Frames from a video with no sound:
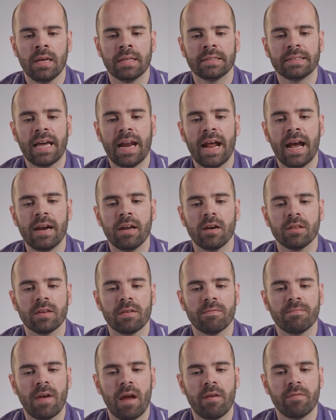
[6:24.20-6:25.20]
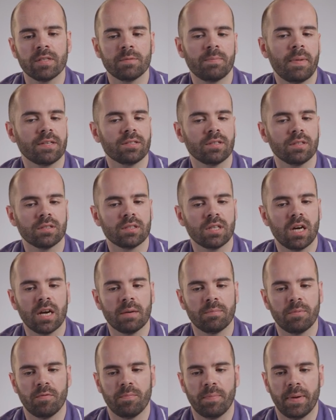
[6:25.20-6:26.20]
There are other very special
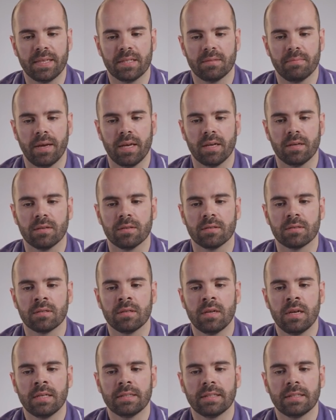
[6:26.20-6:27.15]
type of pacemakers